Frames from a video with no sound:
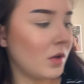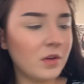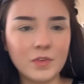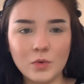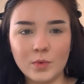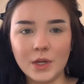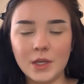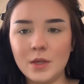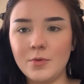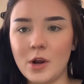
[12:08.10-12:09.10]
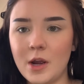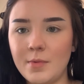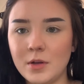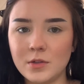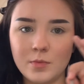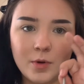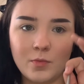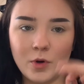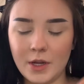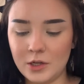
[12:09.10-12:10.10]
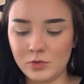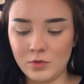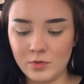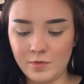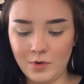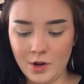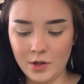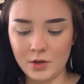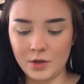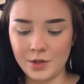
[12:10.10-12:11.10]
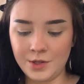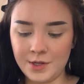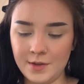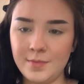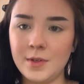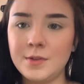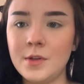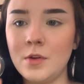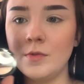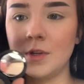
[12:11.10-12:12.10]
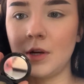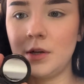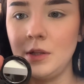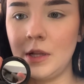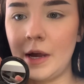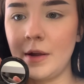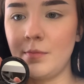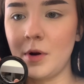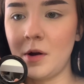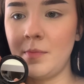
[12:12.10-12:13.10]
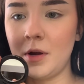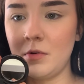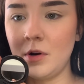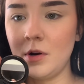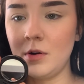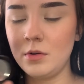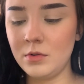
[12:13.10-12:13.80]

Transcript: If you want to keep your eyebrows a little bit more natural in the front, a good tip is to use like a light brow powder.